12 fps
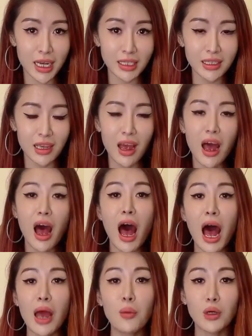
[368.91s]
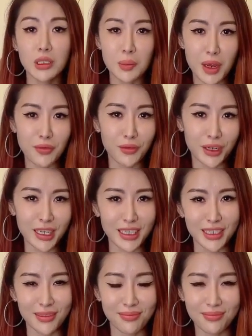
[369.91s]
is, I was made for
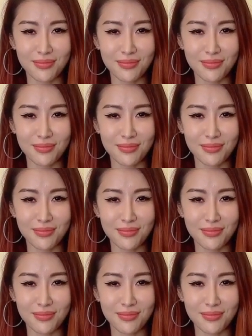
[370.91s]
this.